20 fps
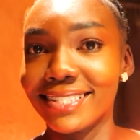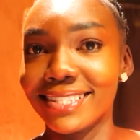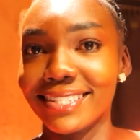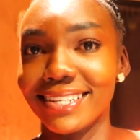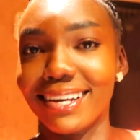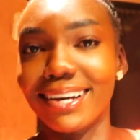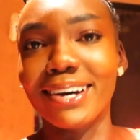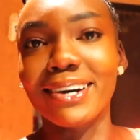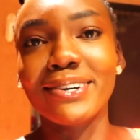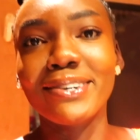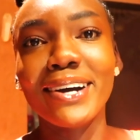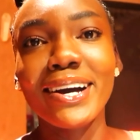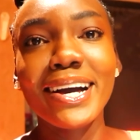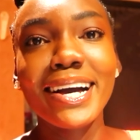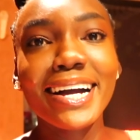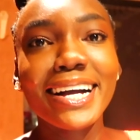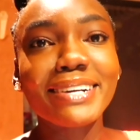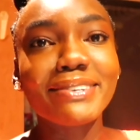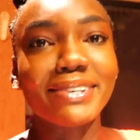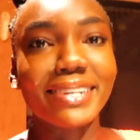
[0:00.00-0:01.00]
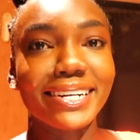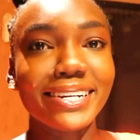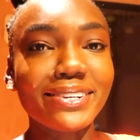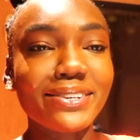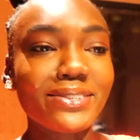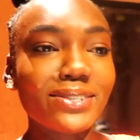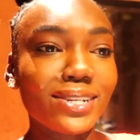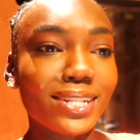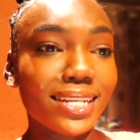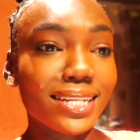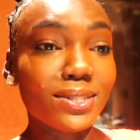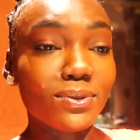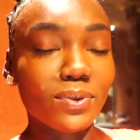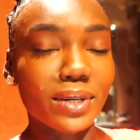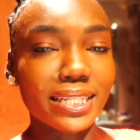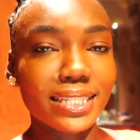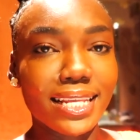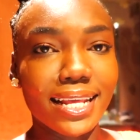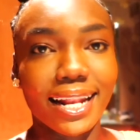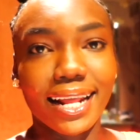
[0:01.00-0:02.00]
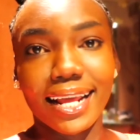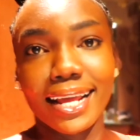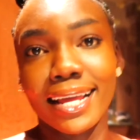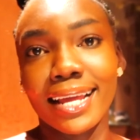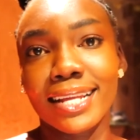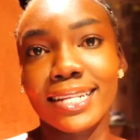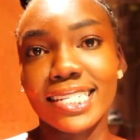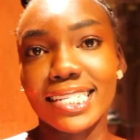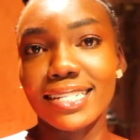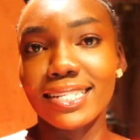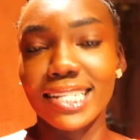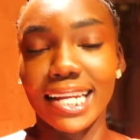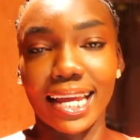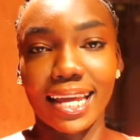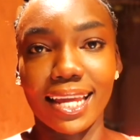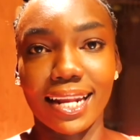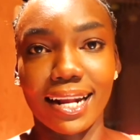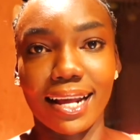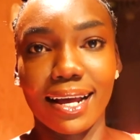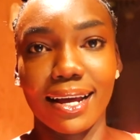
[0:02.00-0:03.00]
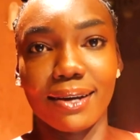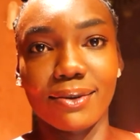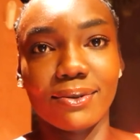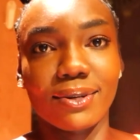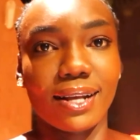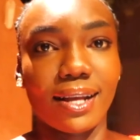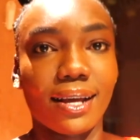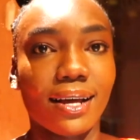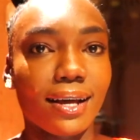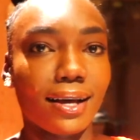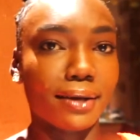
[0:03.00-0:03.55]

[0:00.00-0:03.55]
So we're gonna go to this one today and just check it out,